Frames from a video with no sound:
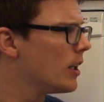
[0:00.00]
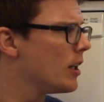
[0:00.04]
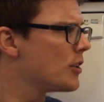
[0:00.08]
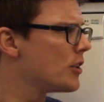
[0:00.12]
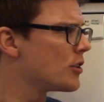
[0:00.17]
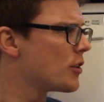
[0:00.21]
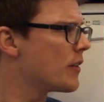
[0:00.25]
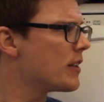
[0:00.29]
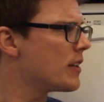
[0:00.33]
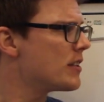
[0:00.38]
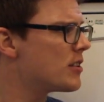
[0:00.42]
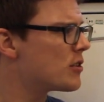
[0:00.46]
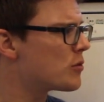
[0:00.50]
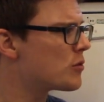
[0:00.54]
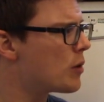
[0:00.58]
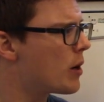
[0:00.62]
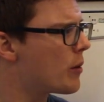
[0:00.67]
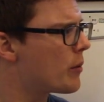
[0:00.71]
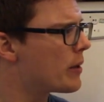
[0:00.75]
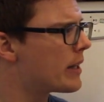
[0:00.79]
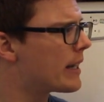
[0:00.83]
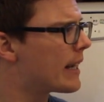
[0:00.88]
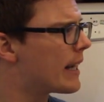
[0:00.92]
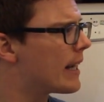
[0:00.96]
So this is where
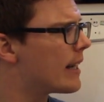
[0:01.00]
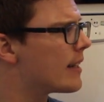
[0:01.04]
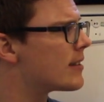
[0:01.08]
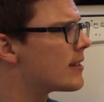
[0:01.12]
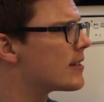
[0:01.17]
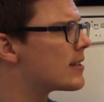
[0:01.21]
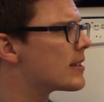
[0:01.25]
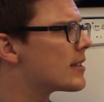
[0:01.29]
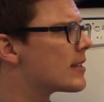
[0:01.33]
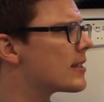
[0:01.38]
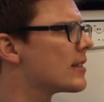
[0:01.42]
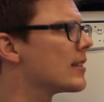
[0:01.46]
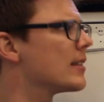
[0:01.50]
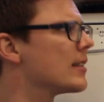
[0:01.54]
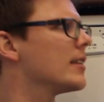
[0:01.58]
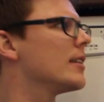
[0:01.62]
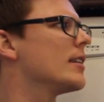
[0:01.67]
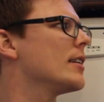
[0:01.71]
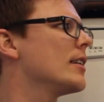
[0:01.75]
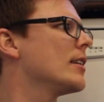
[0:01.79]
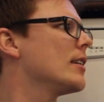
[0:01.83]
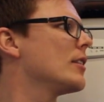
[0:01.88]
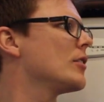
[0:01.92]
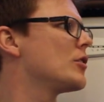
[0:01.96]
we get
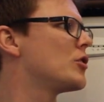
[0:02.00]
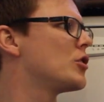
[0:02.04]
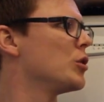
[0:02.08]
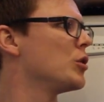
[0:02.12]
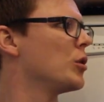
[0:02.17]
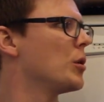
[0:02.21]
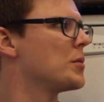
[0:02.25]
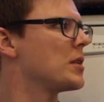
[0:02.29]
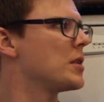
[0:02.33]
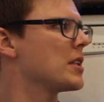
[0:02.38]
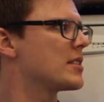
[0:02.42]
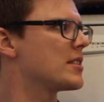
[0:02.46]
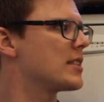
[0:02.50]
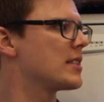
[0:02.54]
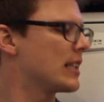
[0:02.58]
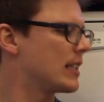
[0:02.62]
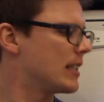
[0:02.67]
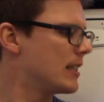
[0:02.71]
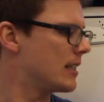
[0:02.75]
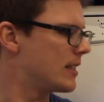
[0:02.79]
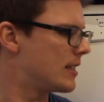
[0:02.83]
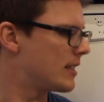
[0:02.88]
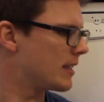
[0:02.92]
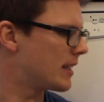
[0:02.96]
two objects
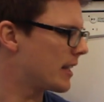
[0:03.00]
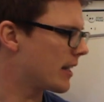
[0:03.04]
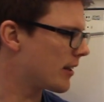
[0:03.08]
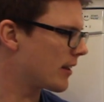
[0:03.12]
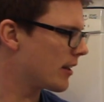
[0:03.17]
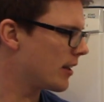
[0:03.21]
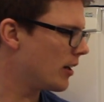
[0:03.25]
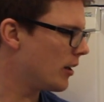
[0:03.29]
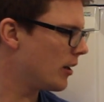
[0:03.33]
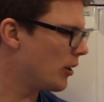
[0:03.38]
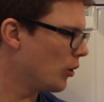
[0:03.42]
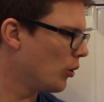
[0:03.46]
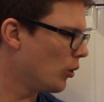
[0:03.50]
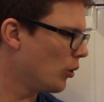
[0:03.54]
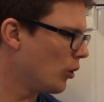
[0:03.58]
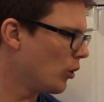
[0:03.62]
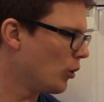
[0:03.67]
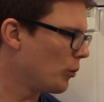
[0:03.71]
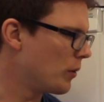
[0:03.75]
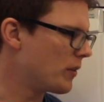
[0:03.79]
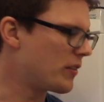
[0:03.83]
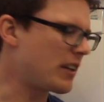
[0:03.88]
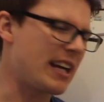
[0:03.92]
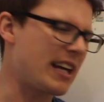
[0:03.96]
sticking together,
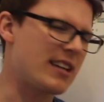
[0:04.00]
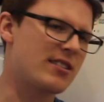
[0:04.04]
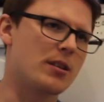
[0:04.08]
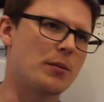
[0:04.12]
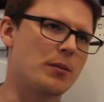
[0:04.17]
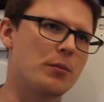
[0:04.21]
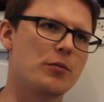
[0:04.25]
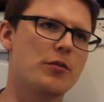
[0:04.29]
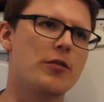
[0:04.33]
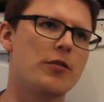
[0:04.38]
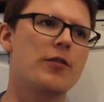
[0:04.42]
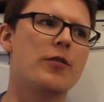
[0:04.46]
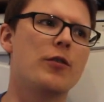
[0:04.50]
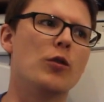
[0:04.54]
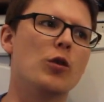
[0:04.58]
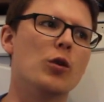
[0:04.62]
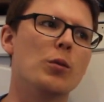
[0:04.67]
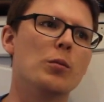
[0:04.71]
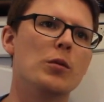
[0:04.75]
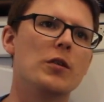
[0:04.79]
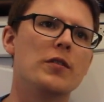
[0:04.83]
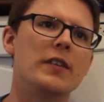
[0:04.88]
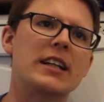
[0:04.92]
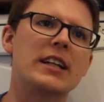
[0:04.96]
or we get some
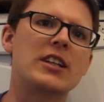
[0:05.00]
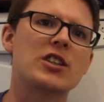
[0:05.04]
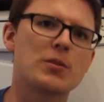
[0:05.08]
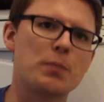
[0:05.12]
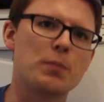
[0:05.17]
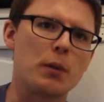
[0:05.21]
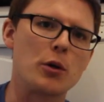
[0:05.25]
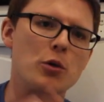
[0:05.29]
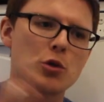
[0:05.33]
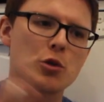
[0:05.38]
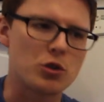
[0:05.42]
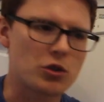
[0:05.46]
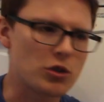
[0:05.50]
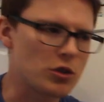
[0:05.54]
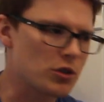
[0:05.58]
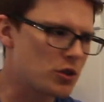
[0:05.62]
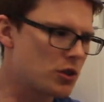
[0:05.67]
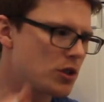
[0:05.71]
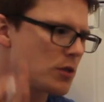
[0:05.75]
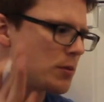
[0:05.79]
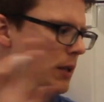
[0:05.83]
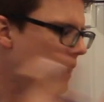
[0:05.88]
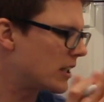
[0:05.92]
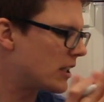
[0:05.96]
form of
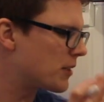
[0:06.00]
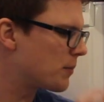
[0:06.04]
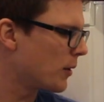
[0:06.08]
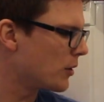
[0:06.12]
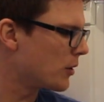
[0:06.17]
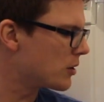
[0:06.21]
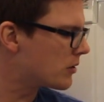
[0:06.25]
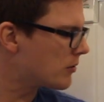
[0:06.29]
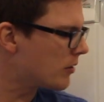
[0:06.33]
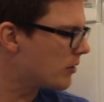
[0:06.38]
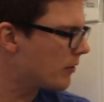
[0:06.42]
explosive